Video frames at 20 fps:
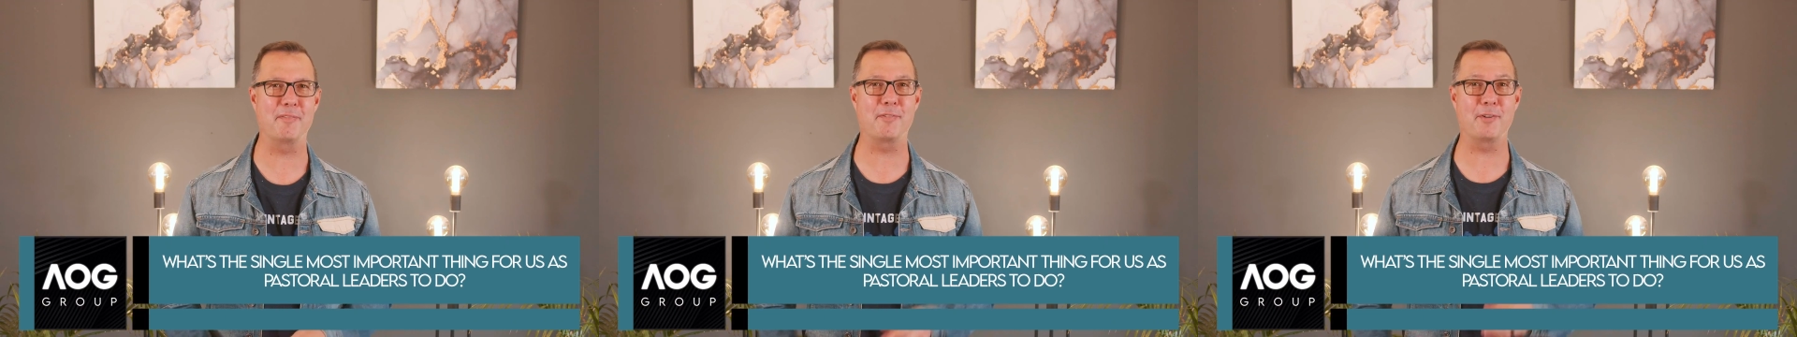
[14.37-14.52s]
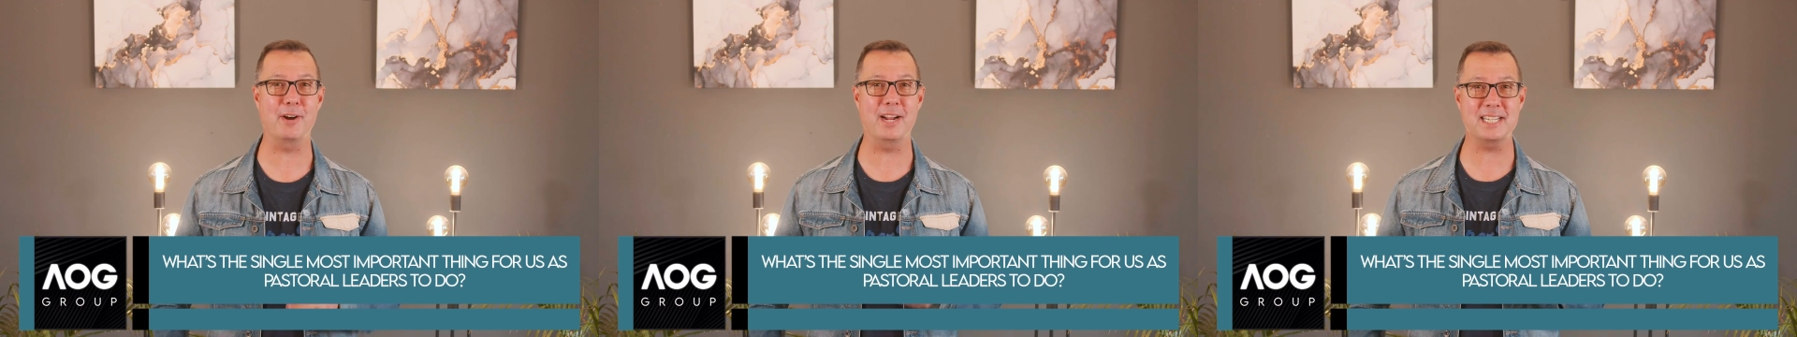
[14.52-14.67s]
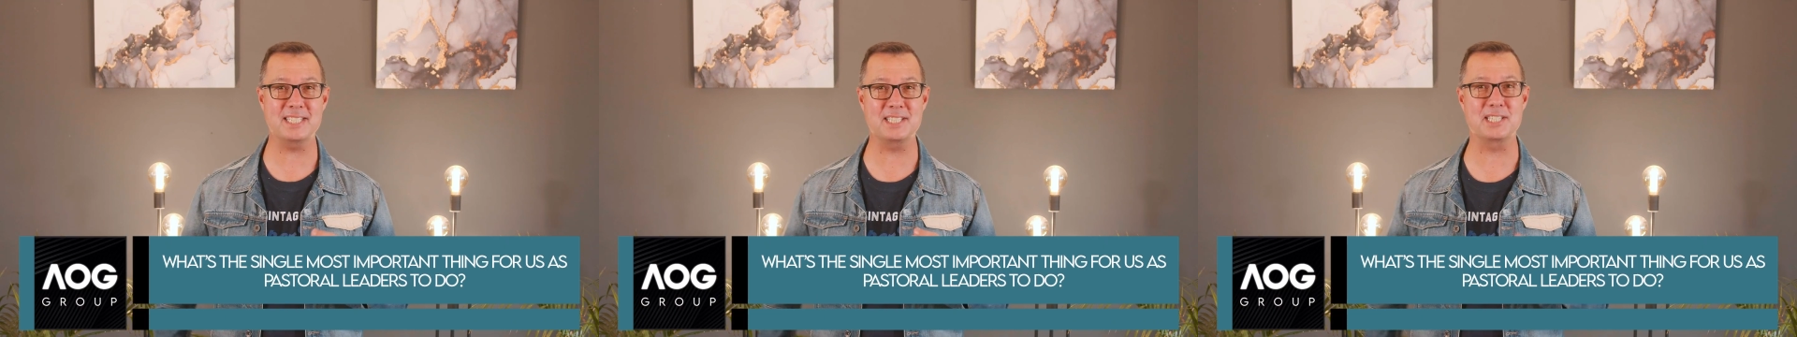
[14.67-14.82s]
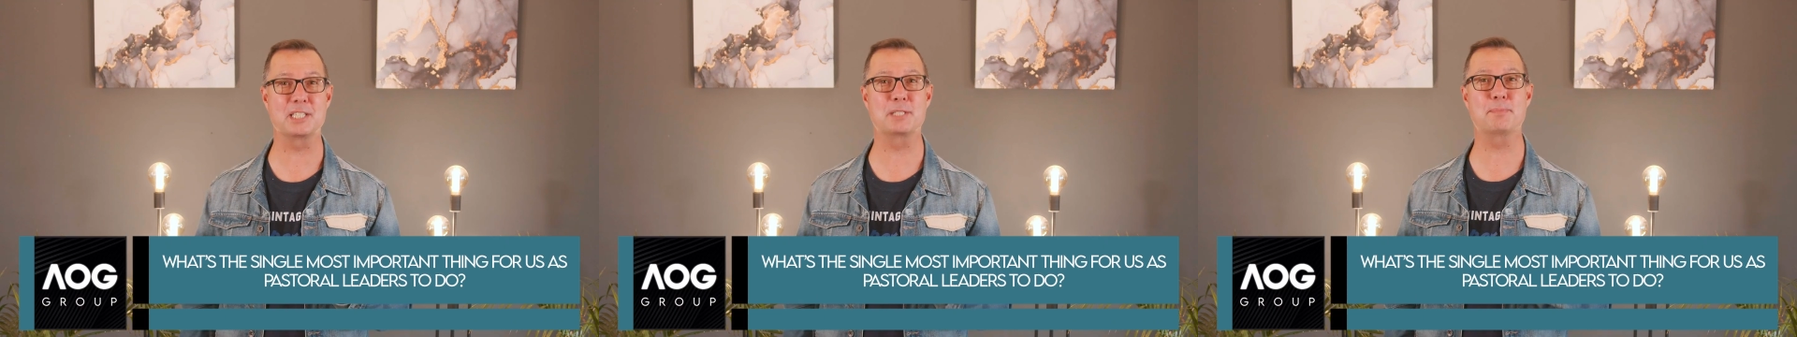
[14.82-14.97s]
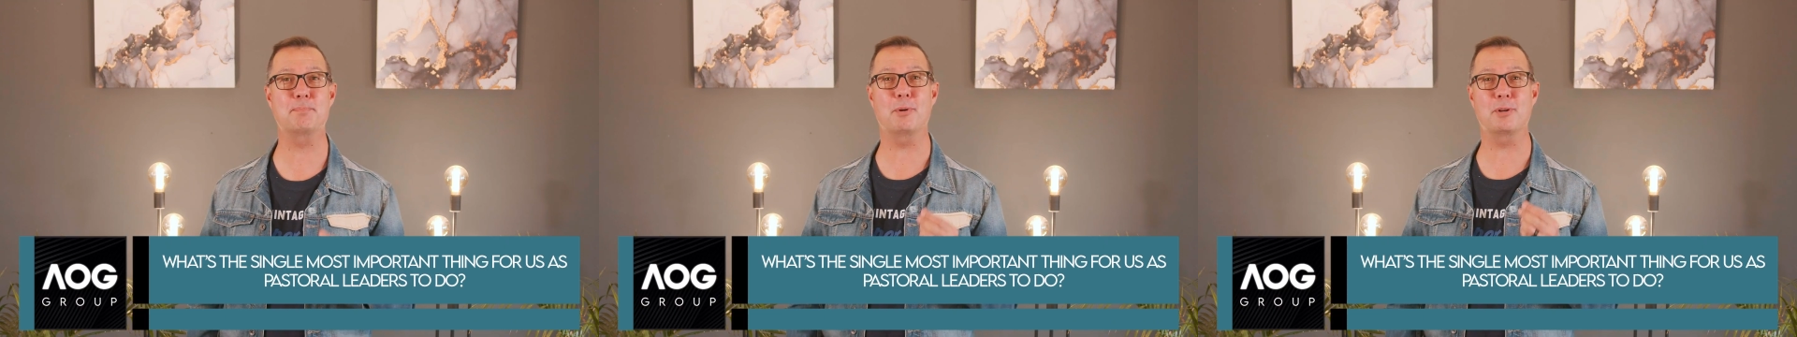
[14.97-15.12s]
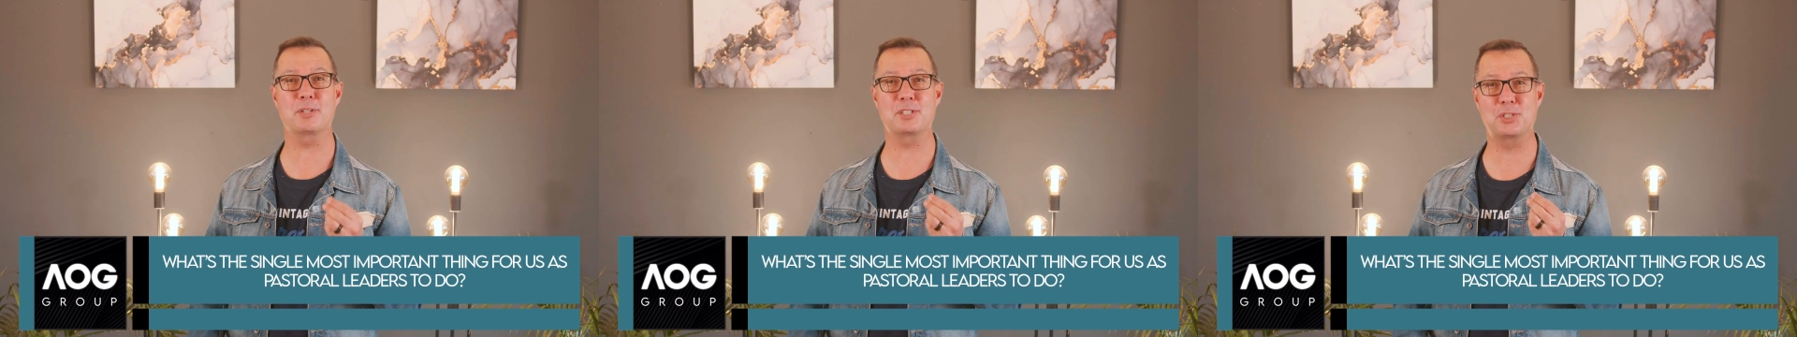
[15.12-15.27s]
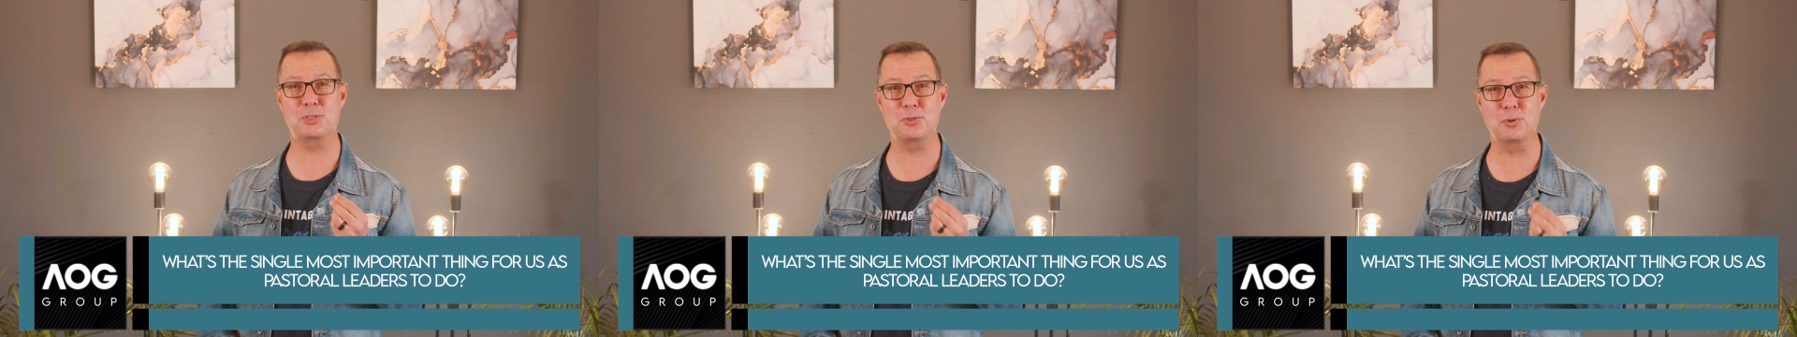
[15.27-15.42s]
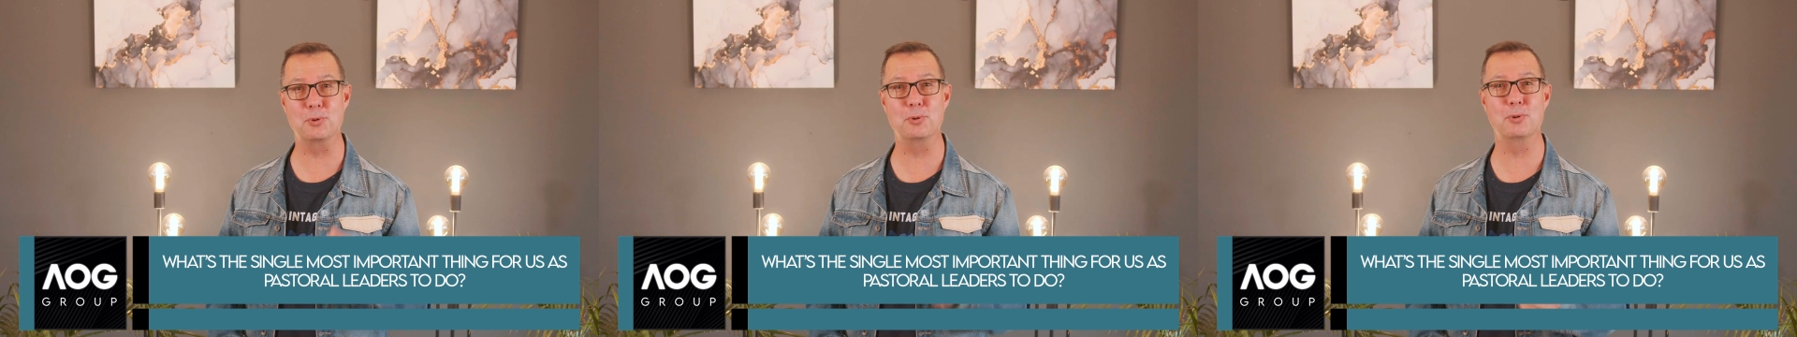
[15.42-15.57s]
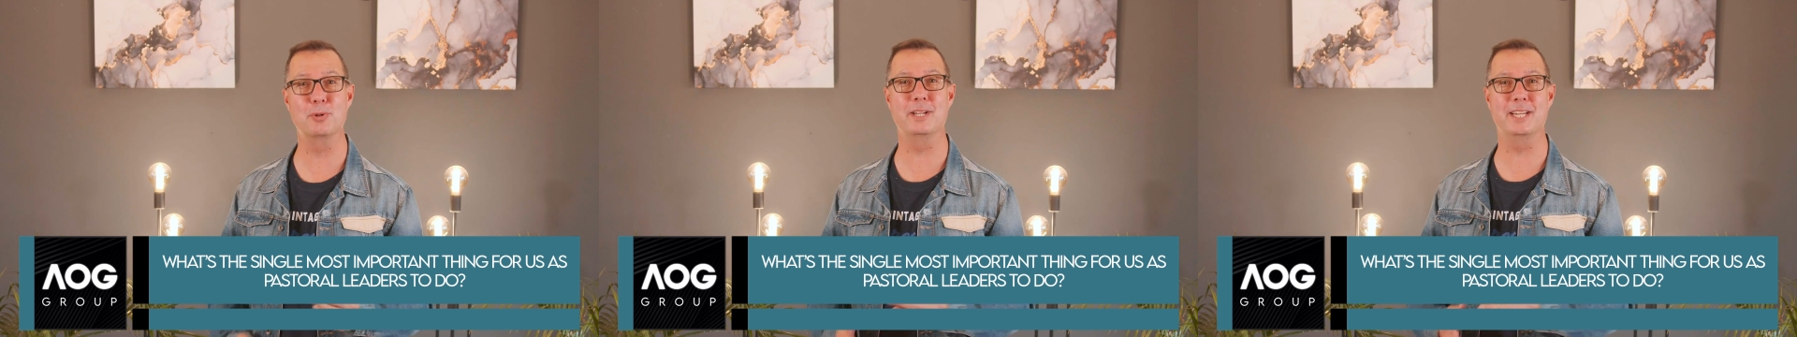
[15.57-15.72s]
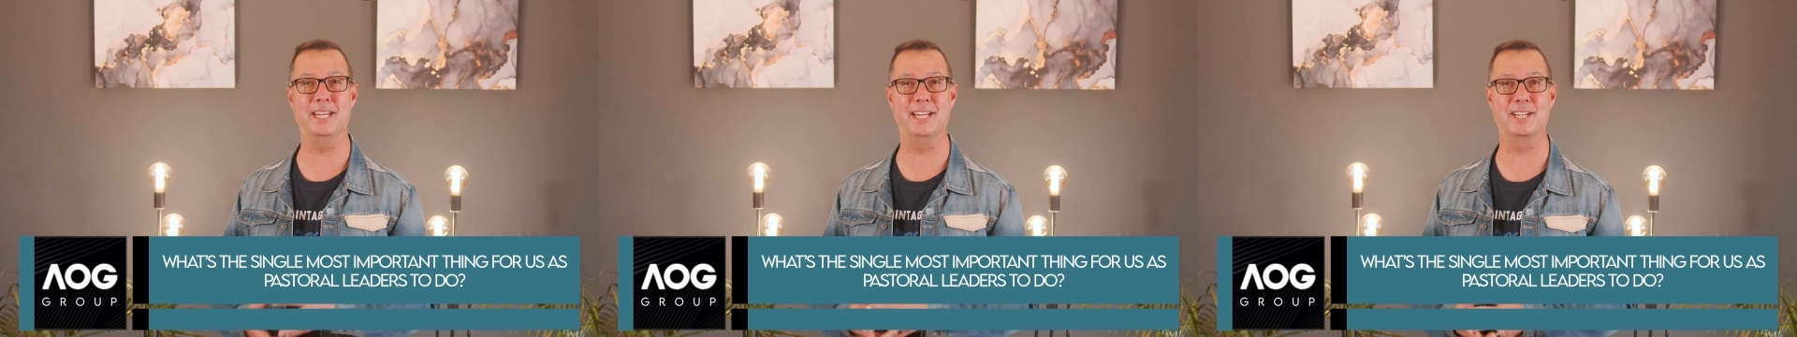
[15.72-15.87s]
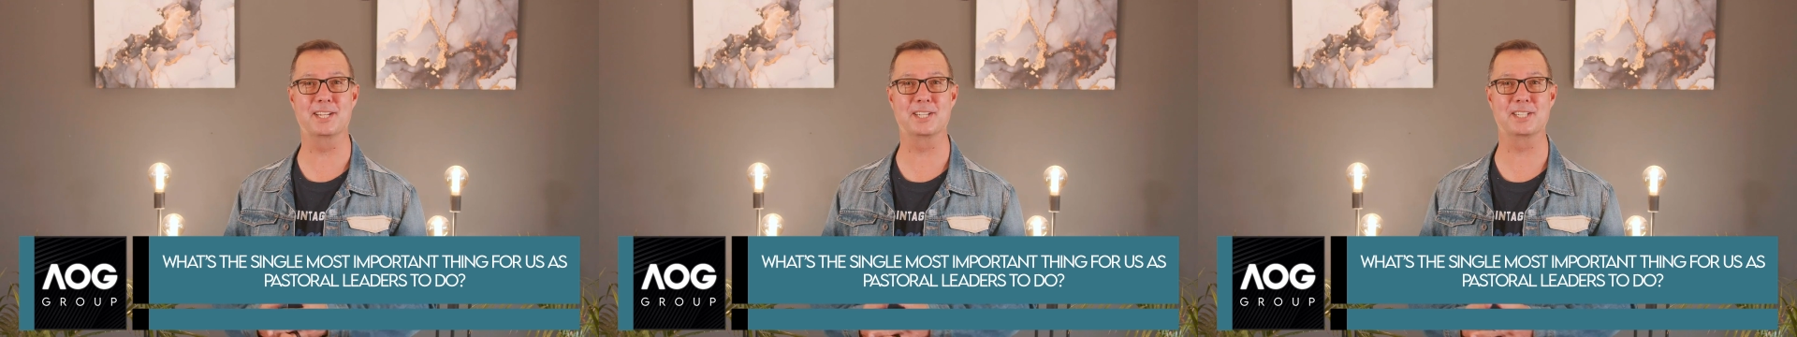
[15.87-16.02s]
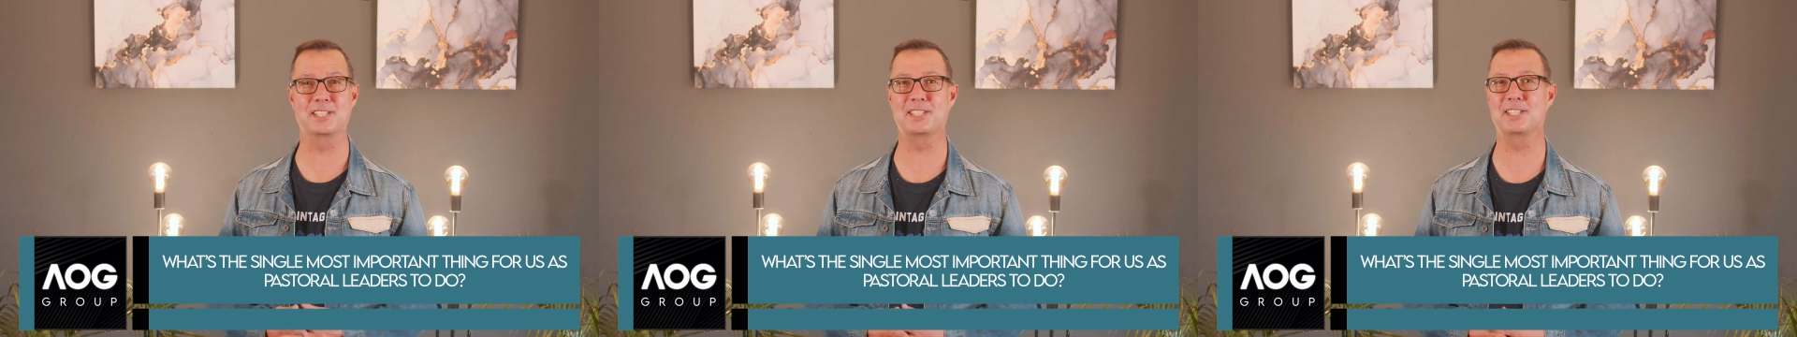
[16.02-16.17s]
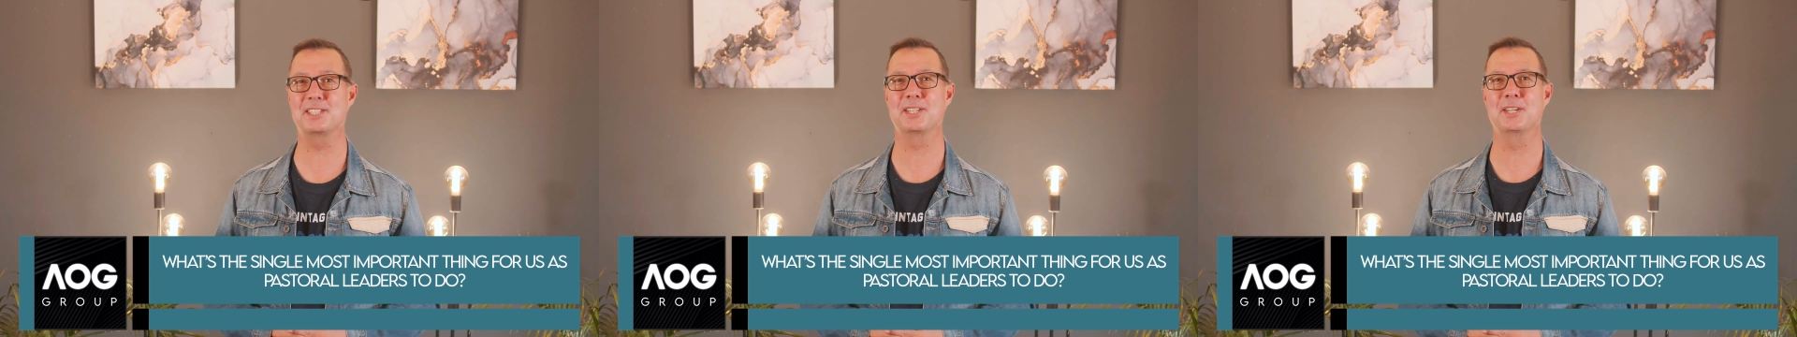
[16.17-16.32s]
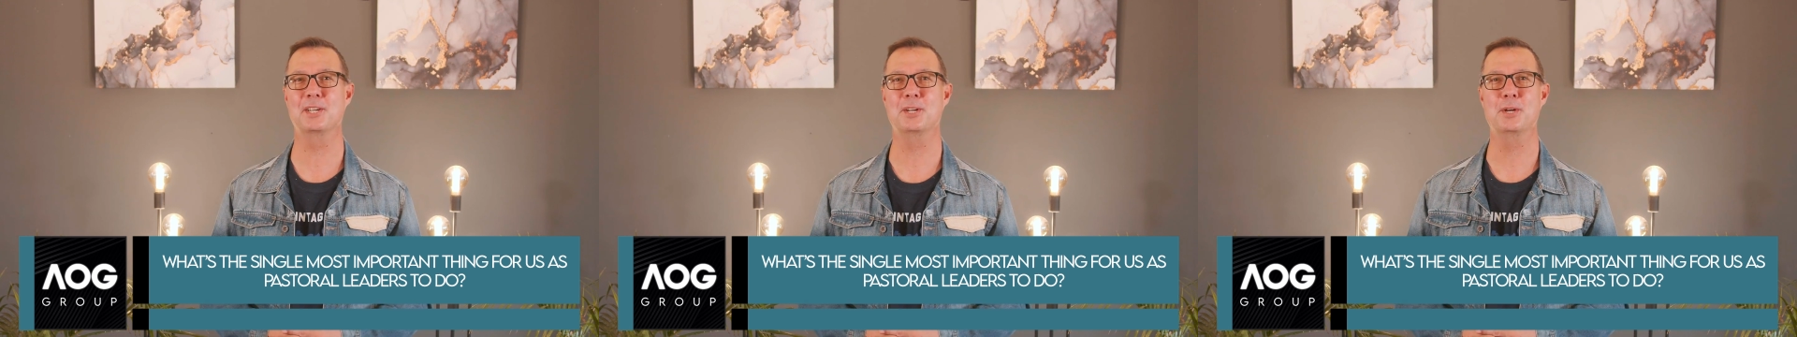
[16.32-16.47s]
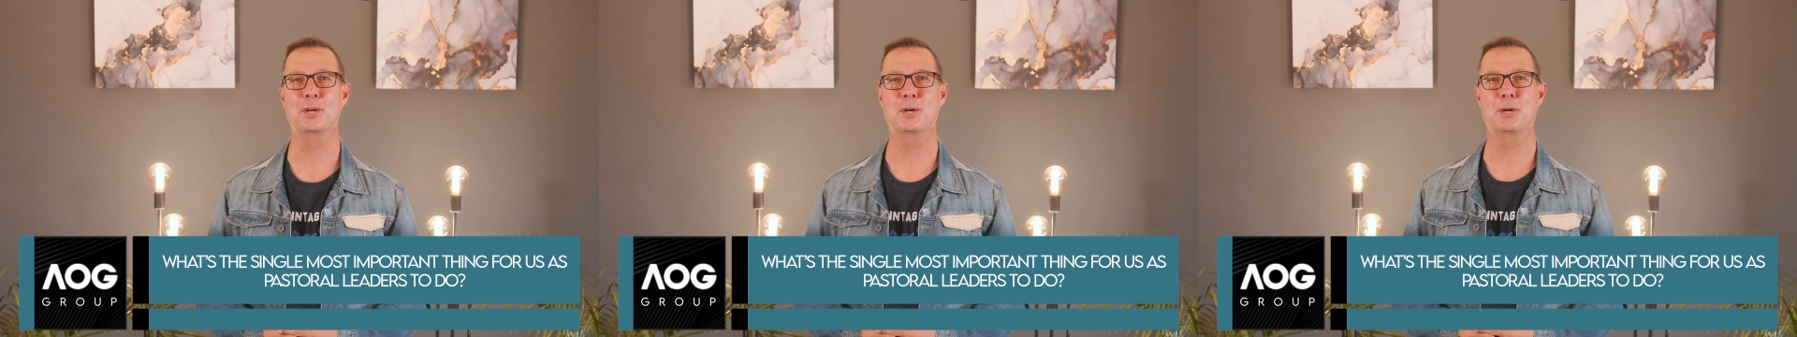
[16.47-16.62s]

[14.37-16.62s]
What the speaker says: for us as pastoral leaders